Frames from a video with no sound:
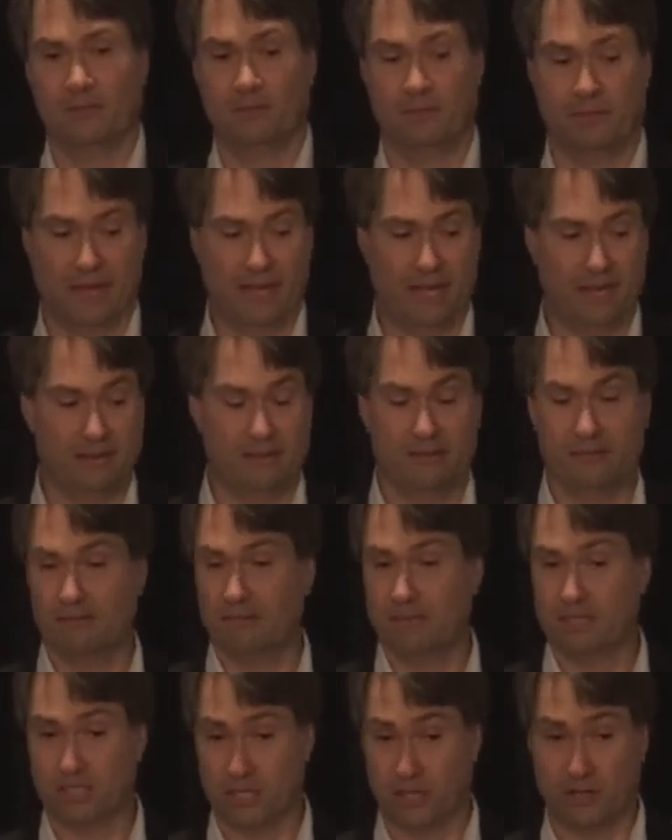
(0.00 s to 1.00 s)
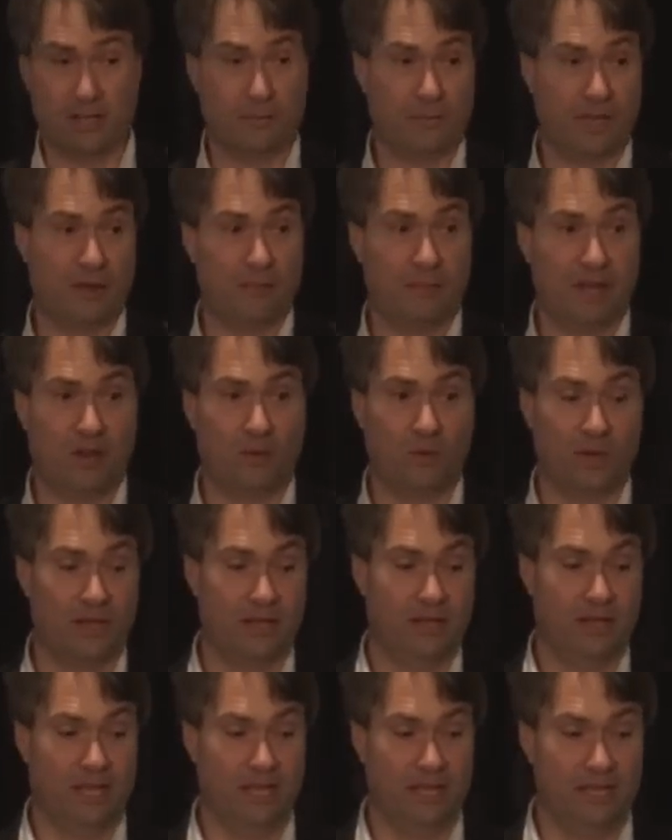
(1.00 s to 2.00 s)
But the total amount of
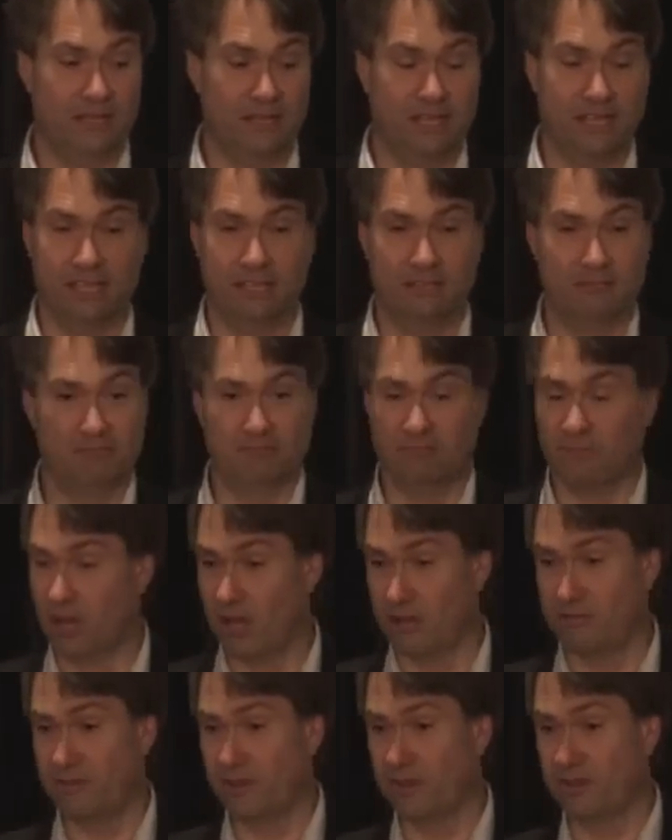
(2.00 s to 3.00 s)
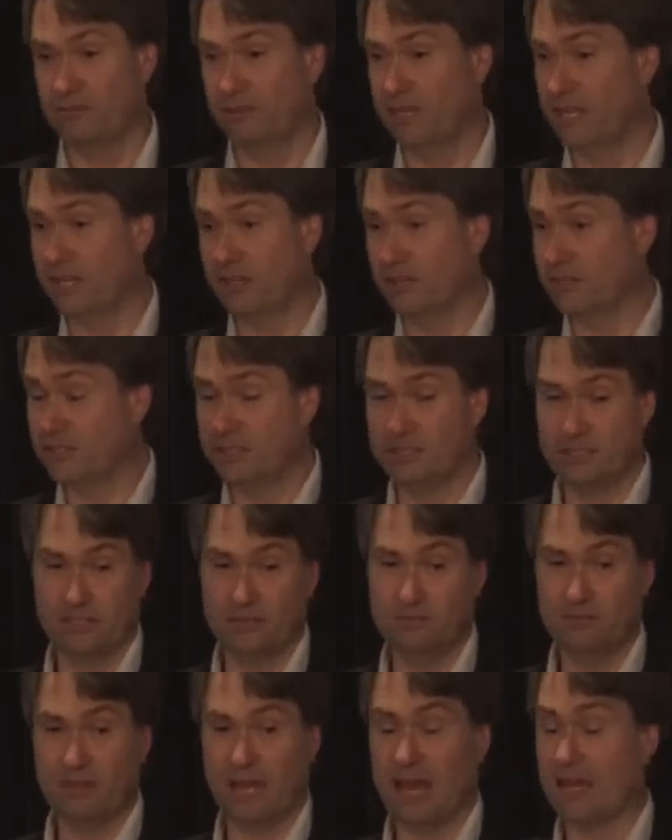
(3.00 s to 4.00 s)
malware in the iPhone
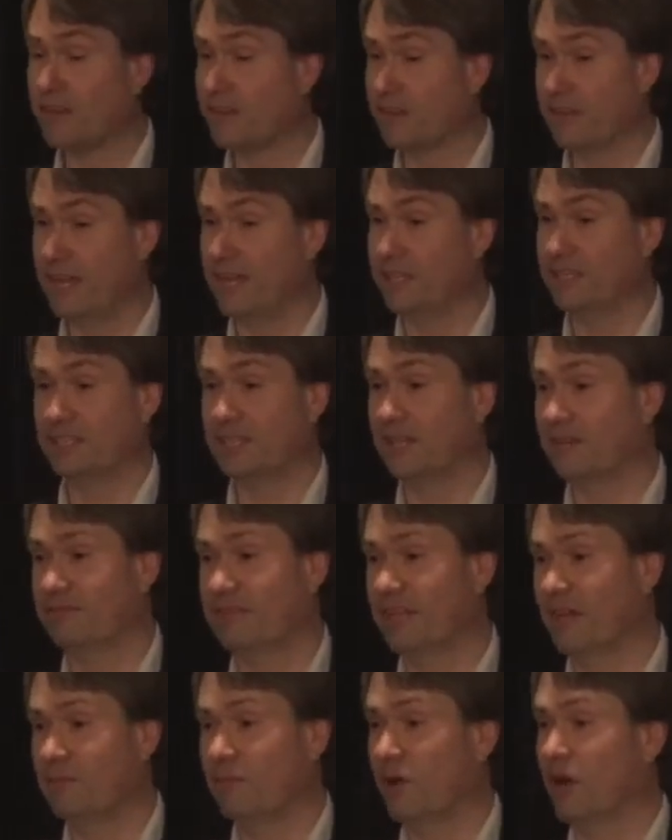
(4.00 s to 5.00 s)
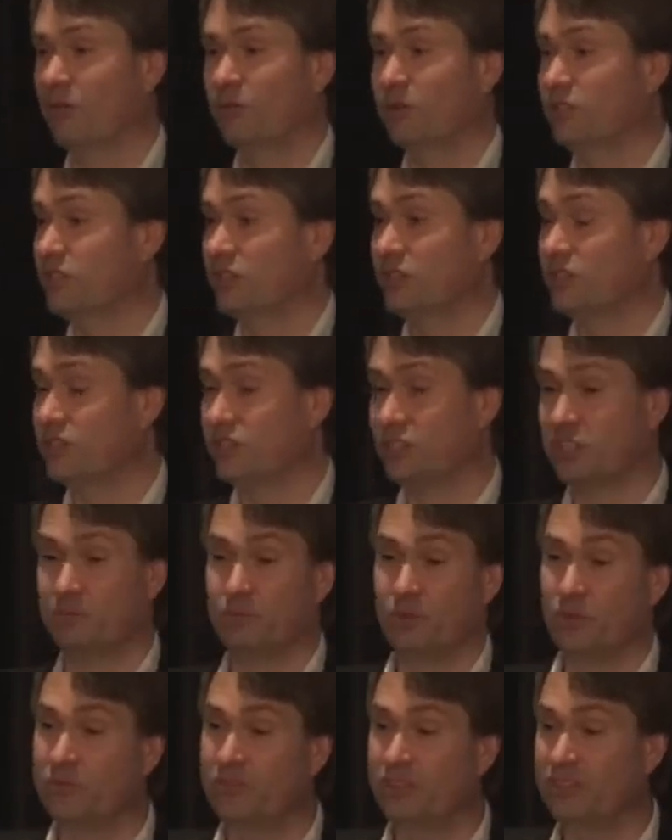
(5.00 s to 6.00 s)
ecosystem, other than stuff done by researchers to
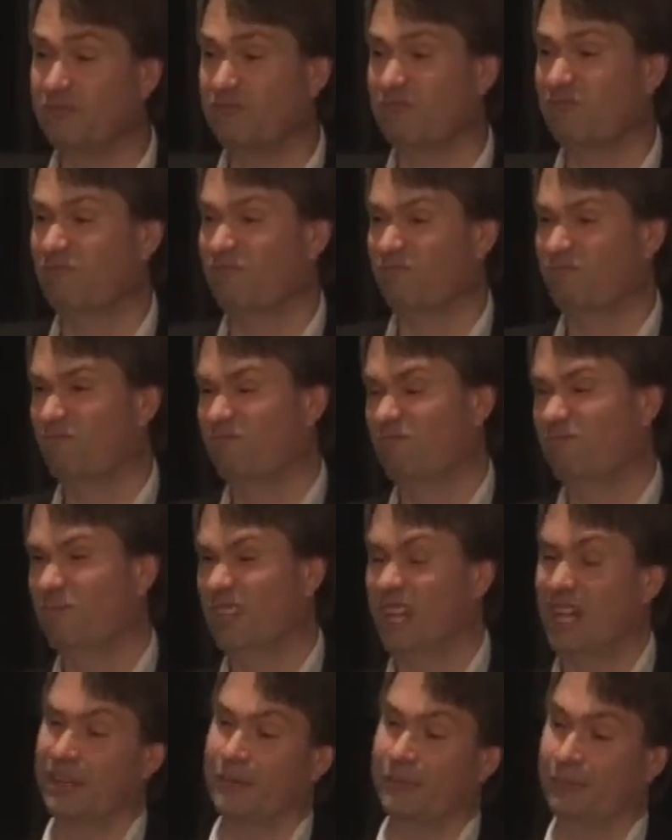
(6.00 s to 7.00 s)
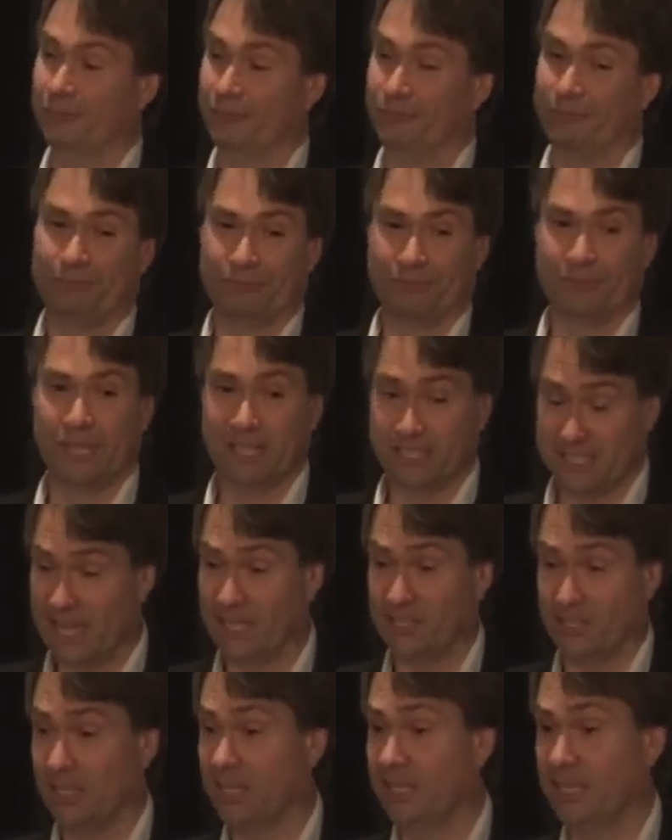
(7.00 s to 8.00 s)
prove it, none. It's
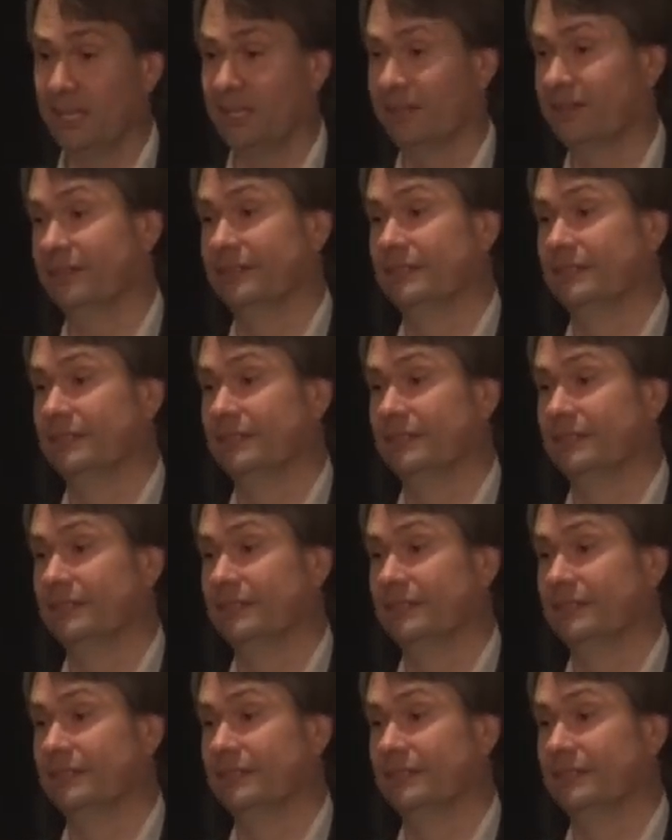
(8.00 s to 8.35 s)
actually none.